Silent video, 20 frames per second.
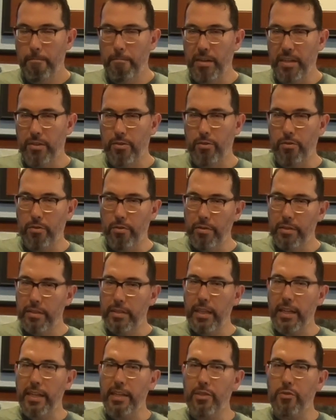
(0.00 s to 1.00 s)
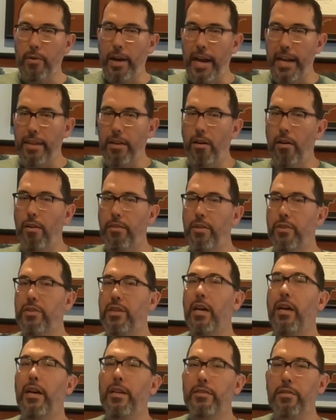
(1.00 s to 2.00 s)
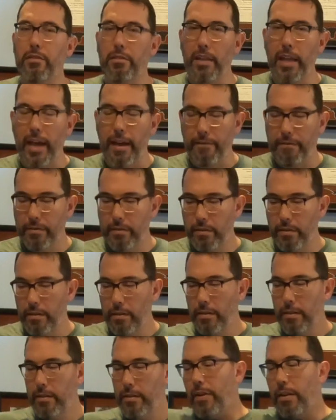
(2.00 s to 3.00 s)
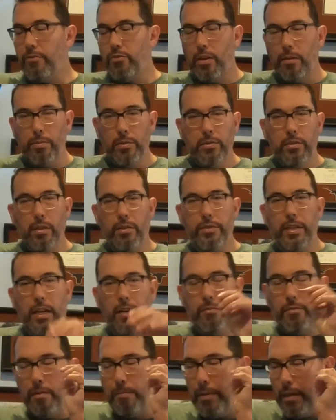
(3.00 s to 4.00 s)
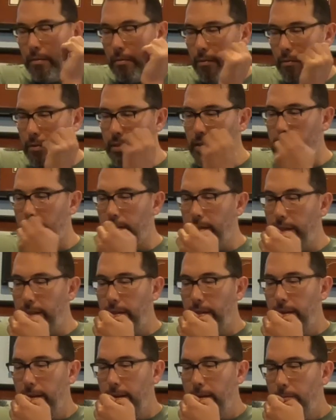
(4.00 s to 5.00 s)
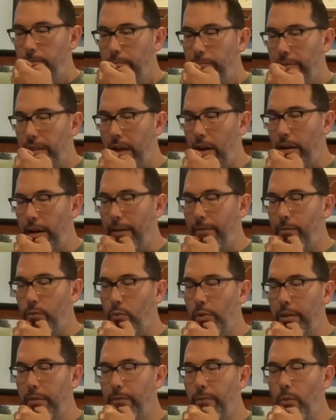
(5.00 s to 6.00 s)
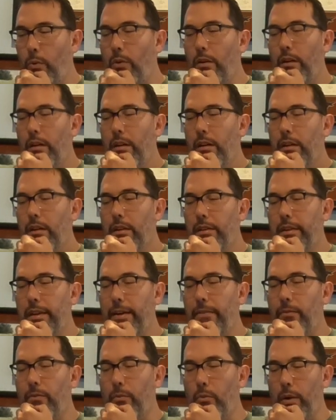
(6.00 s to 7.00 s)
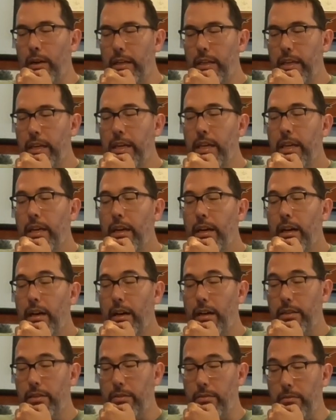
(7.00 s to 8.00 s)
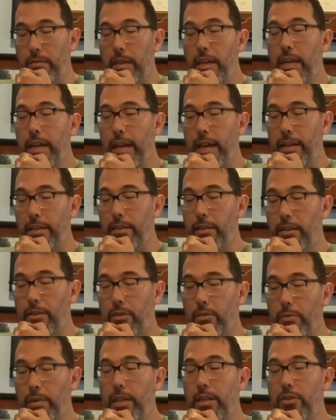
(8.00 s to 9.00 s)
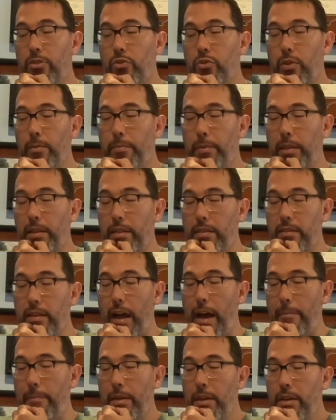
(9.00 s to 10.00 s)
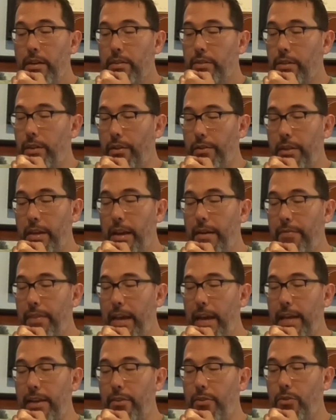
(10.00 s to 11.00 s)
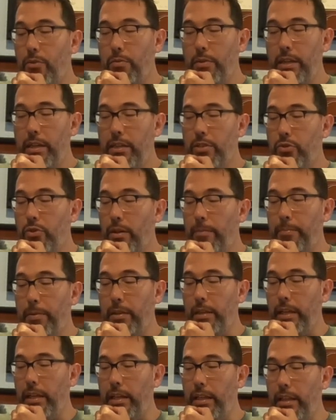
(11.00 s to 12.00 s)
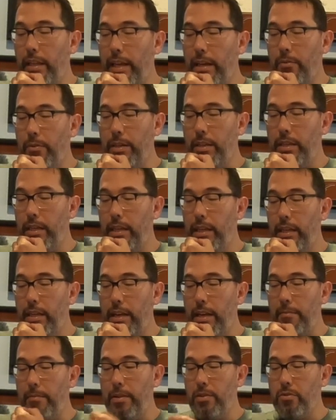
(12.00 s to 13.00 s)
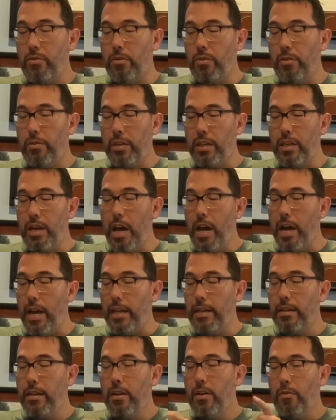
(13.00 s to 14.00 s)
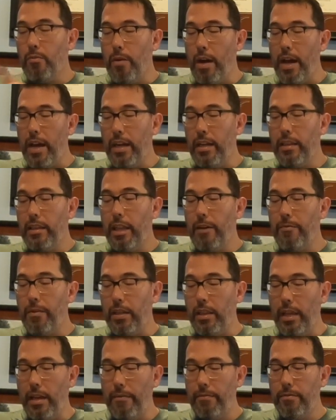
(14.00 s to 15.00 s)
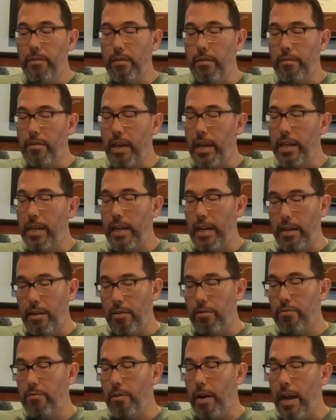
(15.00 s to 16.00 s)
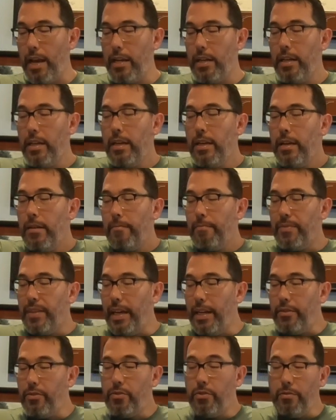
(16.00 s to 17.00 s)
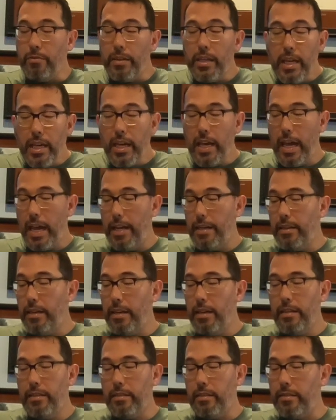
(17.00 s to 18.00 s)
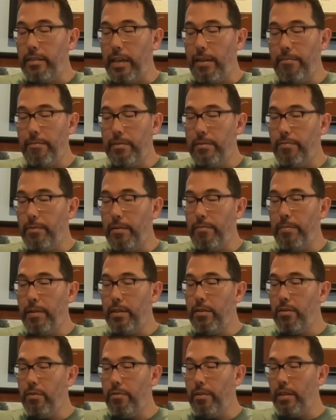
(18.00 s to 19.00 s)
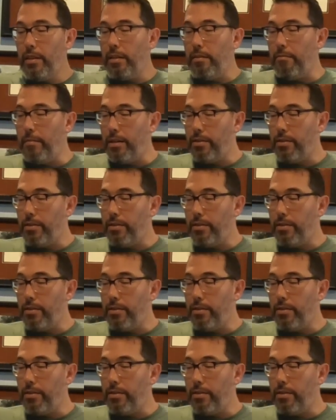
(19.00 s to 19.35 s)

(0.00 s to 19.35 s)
Make sure you're doing stickings right. All those uhs are lefts. If you're having trouble, slow down, repeat what we just did. Now at 44, you have 1 E, 2 E, and 3 triplet stop. So you have that 3 triplet like we did in measure 39, right, left, okay, and then on your right. That 2 E and is the same as we've been doing in